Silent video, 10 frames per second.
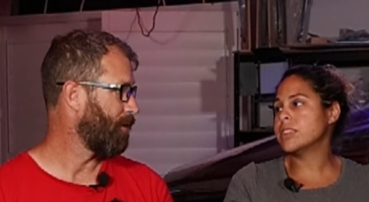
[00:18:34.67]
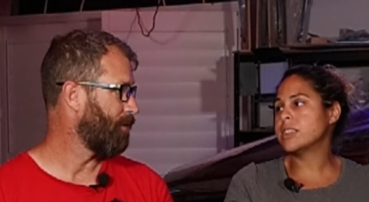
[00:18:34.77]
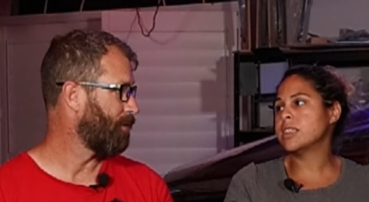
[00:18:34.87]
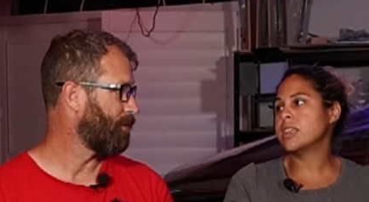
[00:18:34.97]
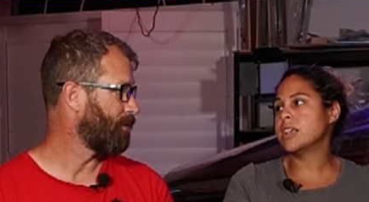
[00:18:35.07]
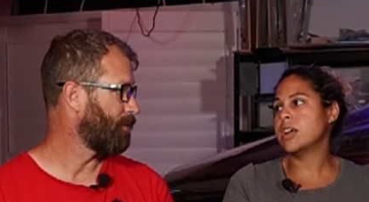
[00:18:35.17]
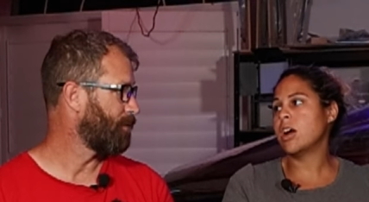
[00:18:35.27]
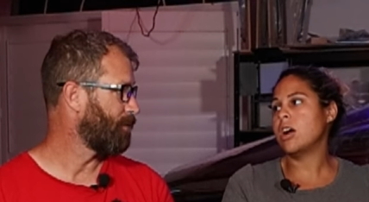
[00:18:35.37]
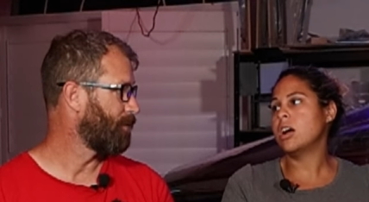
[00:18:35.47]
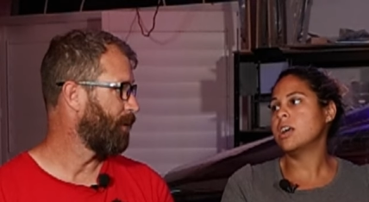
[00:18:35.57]
Speaker 1: it sitting
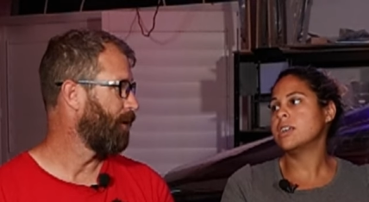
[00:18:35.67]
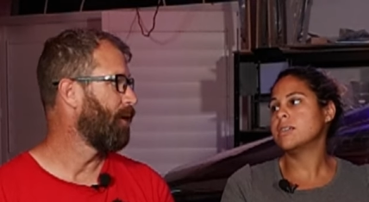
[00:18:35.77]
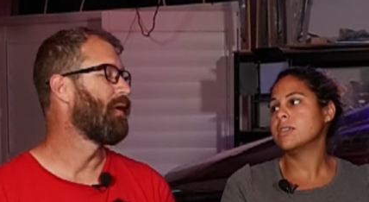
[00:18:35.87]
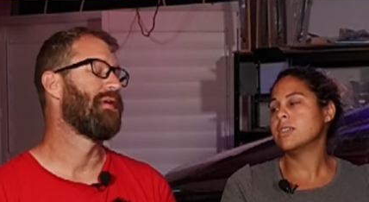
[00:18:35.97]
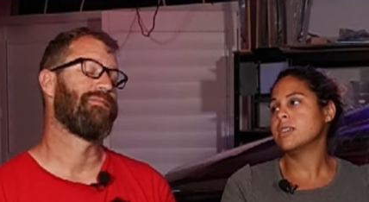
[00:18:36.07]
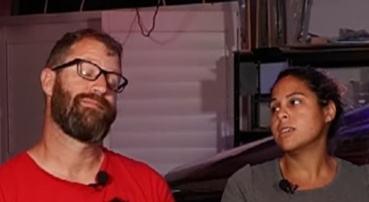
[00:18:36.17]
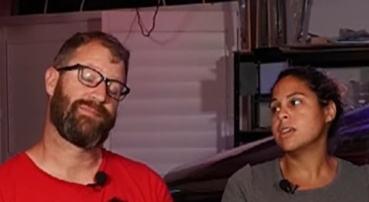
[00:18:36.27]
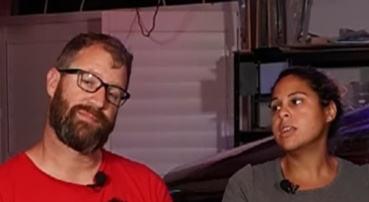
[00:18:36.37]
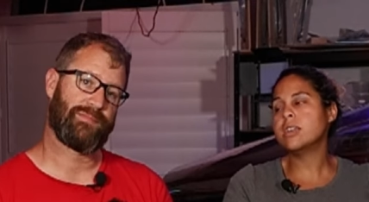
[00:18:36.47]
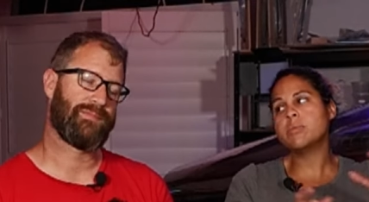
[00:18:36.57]
on,
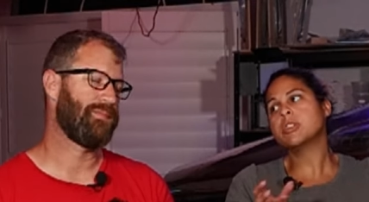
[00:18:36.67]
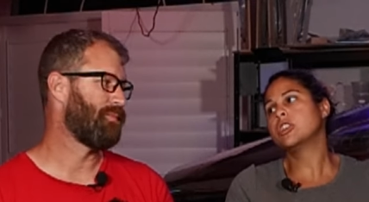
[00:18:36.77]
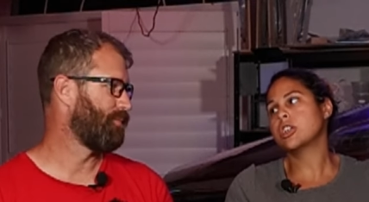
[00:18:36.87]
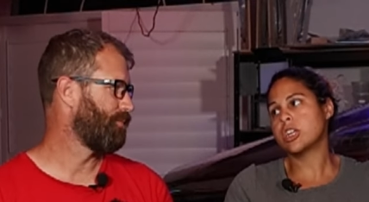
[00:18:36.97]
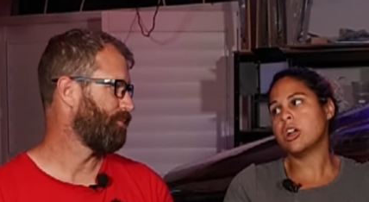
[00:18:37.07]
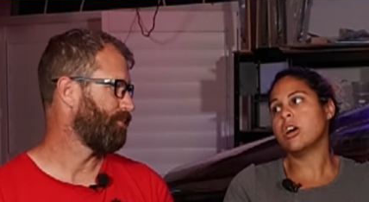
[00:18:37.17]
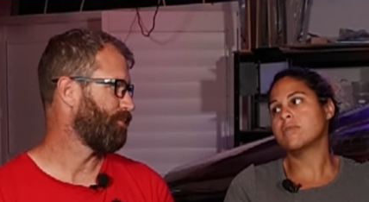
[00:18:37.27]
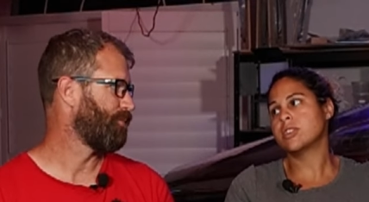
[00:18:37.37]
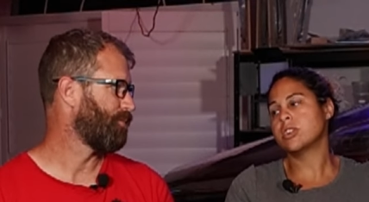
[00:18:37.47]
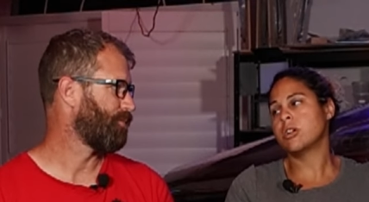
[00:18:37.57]
and then we took it
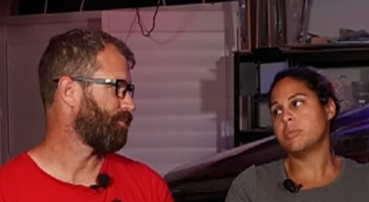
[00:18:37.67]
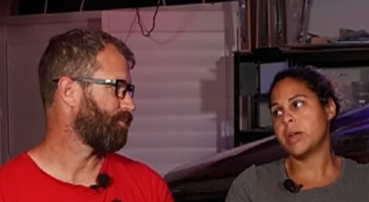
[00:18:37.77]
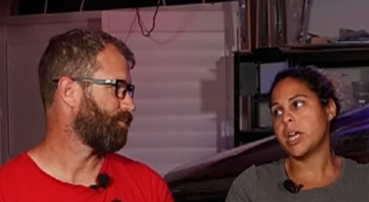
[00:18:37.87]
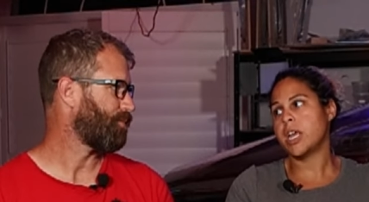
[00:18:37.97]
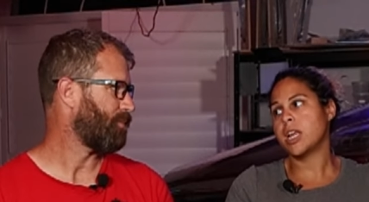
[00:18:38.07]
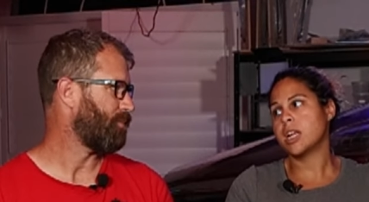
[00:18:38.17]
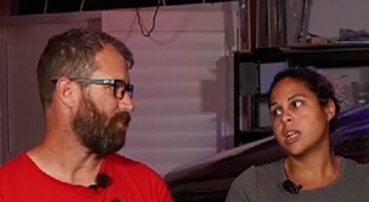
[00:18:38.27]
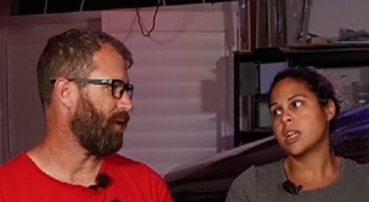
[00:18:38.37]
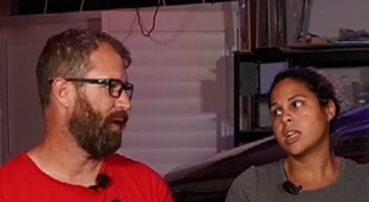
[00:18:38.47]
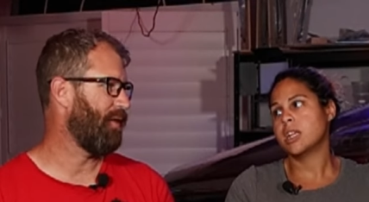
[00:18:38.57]
off to go paint.
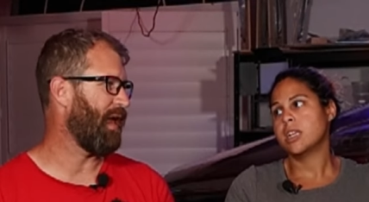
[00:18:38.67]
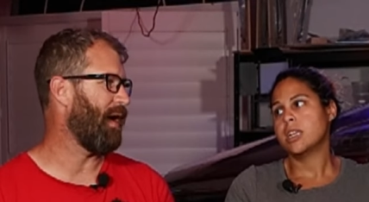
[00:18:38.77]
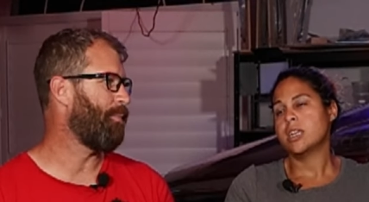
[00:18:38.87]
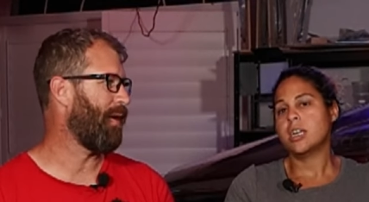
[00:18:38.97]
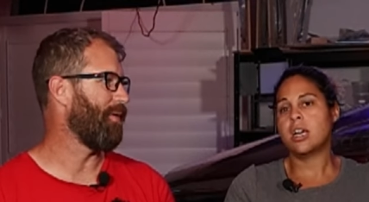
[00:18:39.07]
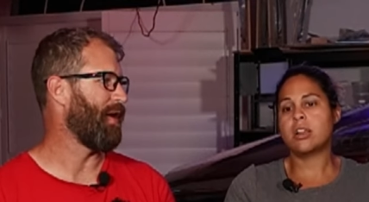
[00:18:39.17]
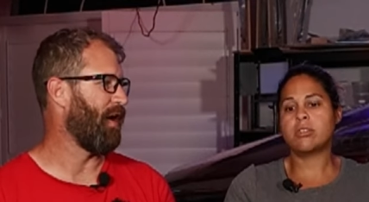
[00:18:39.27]
Speaker 2: Yeah, probably. I